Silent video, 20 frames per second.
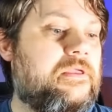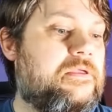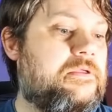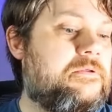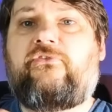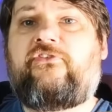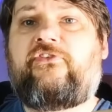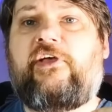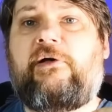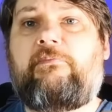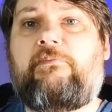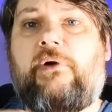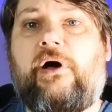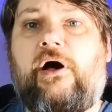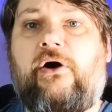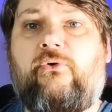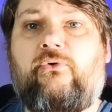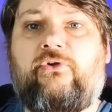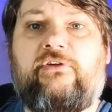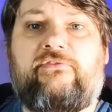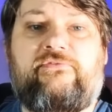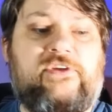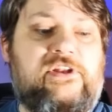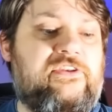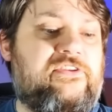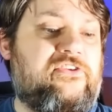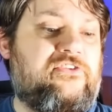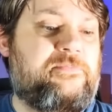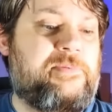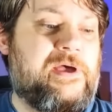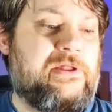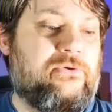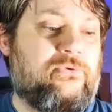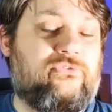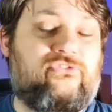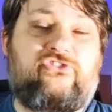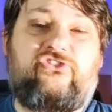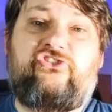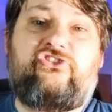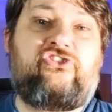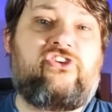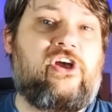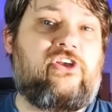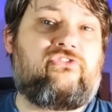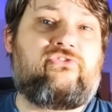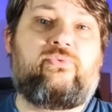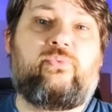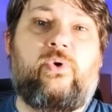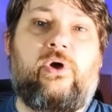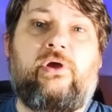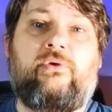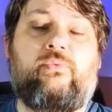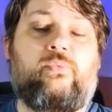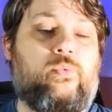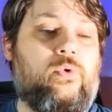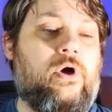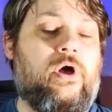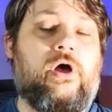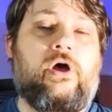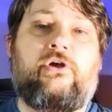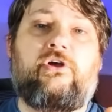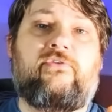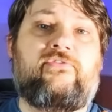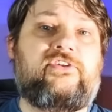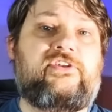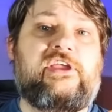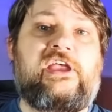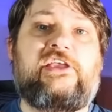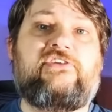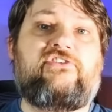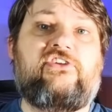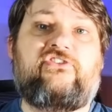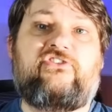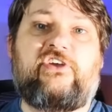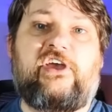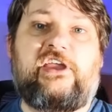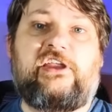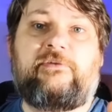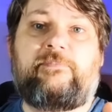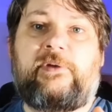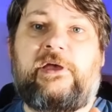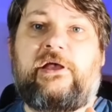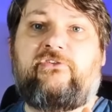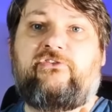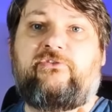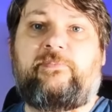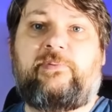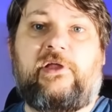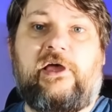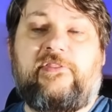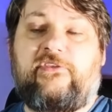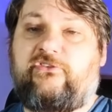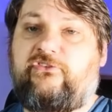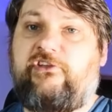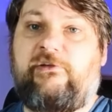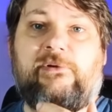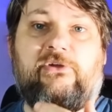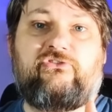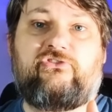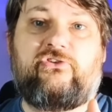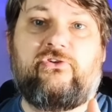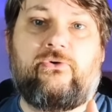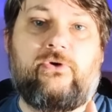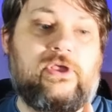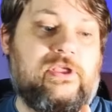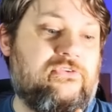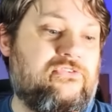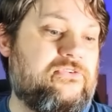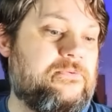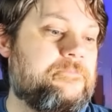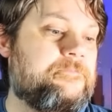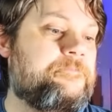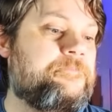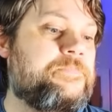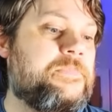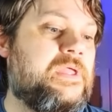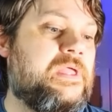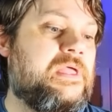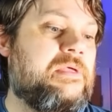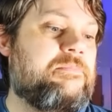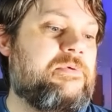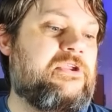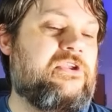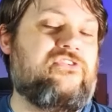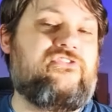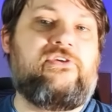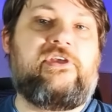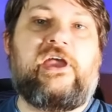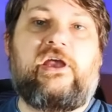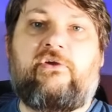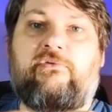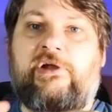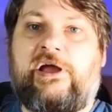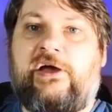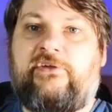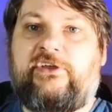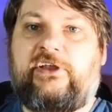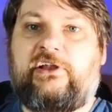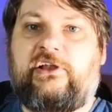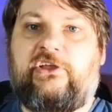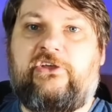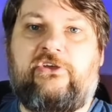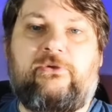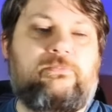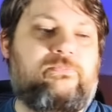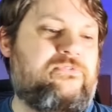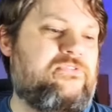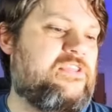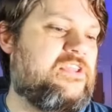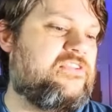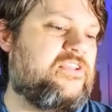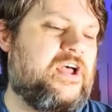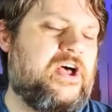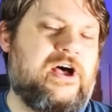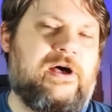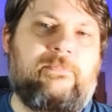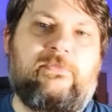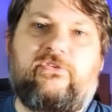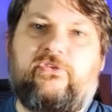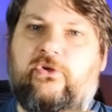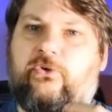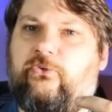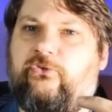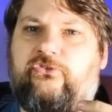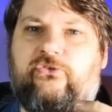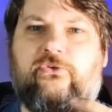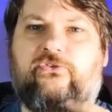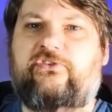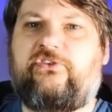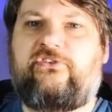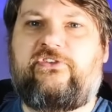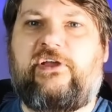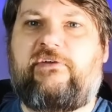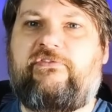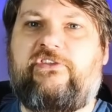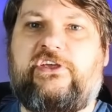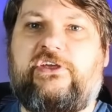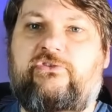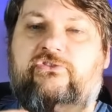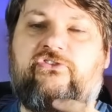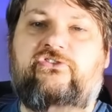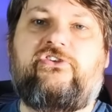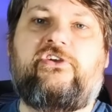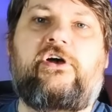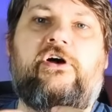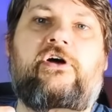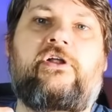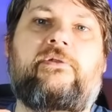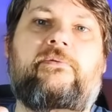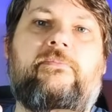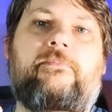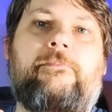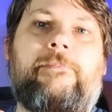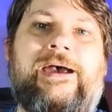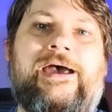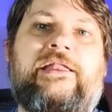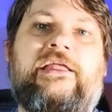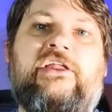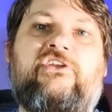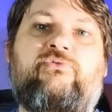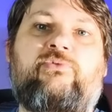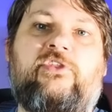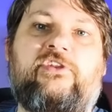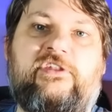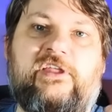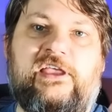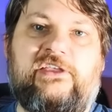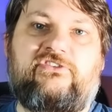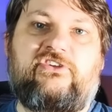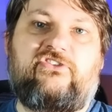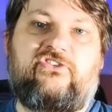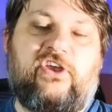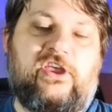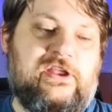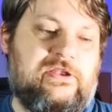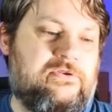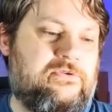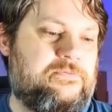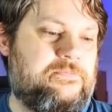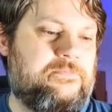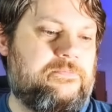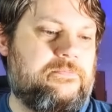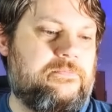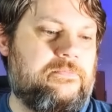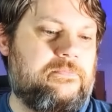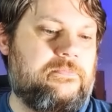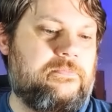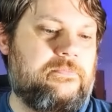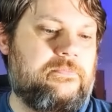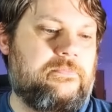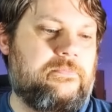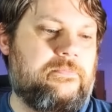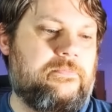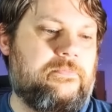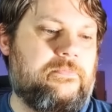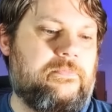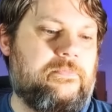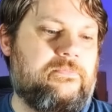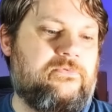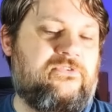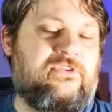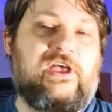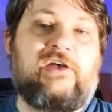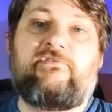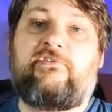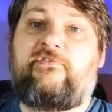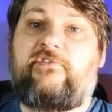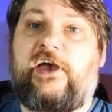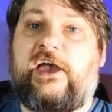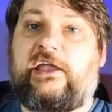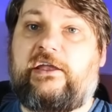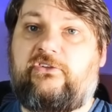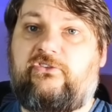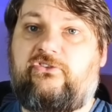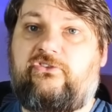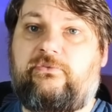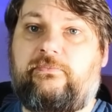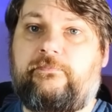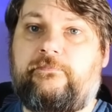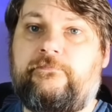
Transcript: Some older vintage pedals just won't work off a daisy chain power supply. There's too much noise because you get grounding loops, there's hums, all sorts of stuff that you just can't manage with a daisy chained set of effects.